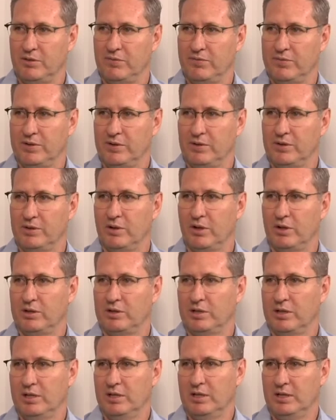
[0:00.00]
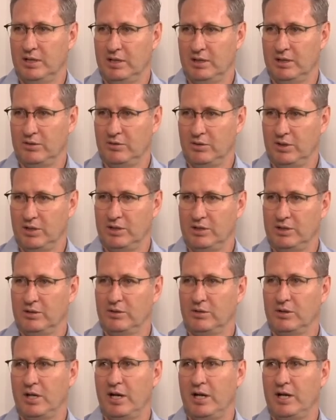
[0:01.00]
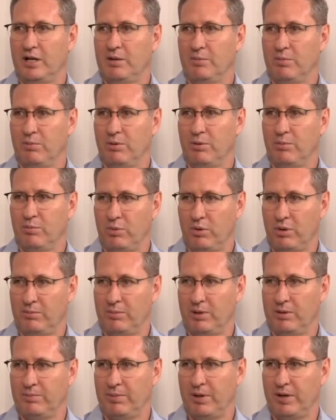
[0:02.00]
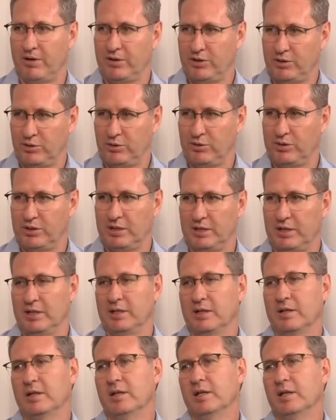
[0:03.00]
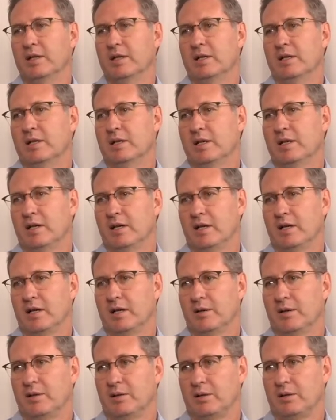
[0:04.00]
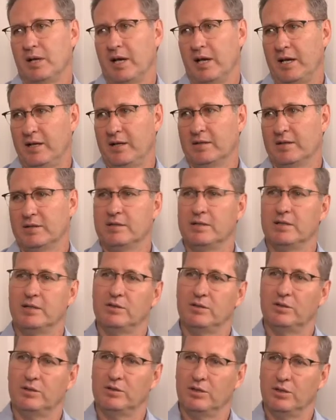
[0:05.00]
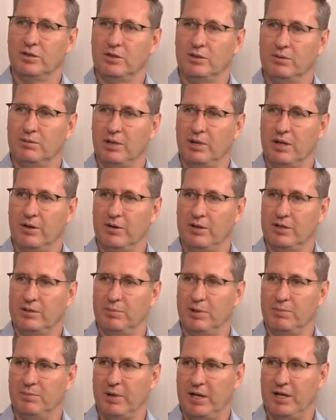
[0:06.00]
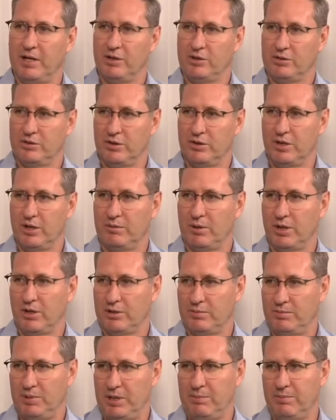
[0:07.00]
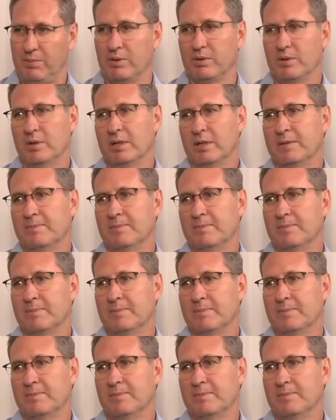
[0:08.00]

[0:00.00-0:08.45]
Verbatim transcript: are filled not in the traditional cadre deployment, parachuting in uh, cadres into certain areas, but making sure that those people